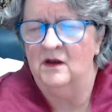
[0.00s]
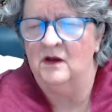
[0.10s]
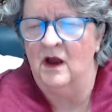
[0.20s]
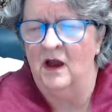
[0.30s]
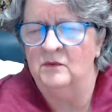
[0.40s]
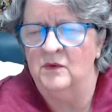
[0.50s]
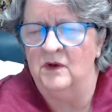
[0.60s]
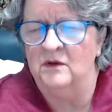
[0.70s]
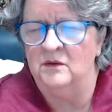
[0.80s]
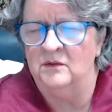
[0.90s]
God
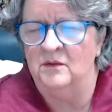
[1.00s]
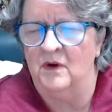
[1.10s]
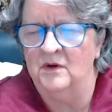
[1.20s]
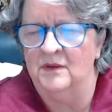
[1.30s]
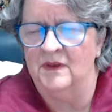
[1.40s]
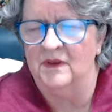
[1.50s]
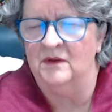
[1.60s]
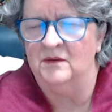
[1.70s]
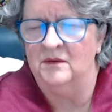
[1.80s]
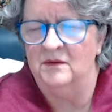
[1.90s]
will walk with you.